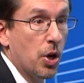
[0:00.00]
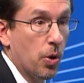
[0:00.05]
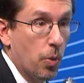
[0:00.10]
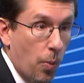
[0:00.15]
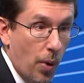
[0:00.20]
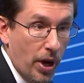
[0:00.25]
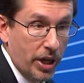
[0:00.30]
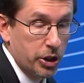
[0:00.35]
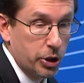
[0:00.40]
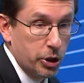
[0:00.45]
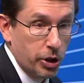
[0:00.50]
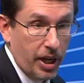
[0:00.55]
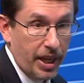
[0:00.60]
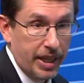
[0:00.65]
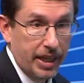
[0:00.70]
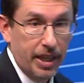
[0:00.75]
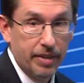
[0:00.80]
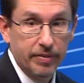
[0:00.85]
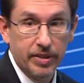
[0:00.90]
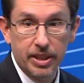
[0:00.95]
when should I
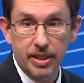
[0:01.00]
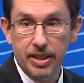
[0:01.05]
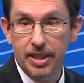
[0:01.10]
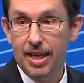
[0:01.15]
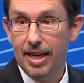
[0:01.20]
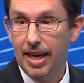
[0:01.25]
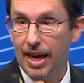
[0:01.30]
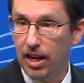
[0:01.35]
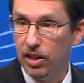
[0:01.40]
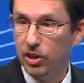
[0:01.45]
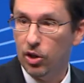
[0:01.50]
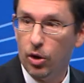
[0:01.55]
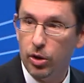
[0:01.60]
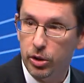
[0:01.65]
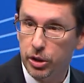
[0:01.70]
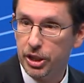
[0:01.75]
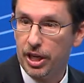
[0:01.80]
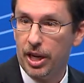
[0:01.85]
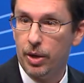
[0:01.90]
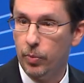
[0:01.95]
give it, how long
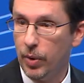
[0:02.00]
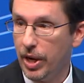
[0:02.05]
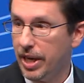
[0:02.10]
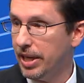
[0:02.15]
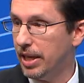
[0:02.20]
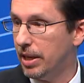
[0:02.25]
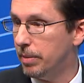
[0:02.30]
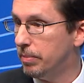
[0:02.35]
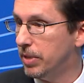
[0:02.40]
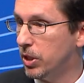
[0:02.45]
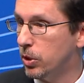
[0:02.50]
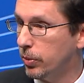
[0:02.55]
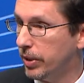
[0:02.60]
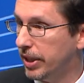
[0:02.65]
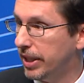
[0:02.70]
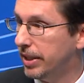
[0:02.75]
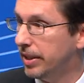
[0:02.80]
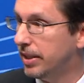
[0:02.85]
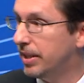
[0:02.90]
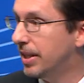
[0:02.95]
should I wait in
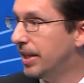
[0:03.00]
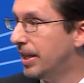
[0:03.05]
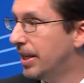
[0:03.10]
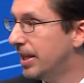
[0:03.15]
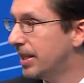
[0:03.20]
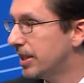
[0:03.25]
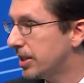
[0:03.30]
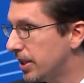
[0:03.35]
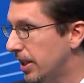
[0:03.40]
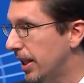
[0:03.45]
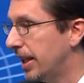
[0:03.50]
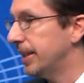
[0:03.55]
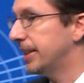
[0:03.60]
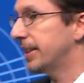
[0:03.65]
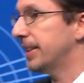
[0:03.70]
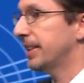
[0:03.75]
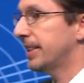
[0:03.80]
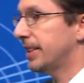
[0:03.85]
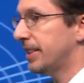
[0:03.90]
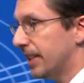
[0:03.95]
between
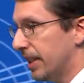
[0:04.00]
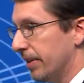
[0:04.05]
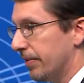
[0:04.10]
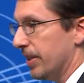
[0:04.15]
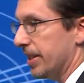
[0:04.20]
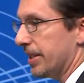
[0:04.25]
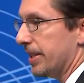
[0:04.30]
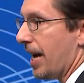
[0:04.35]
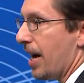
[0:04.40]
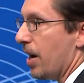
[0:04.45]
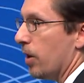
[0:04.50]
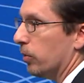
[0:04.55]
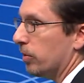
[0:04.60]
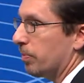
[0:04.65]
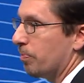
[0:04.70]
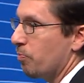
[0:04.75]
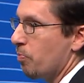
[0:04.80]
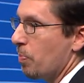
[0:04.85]
slices to give this out.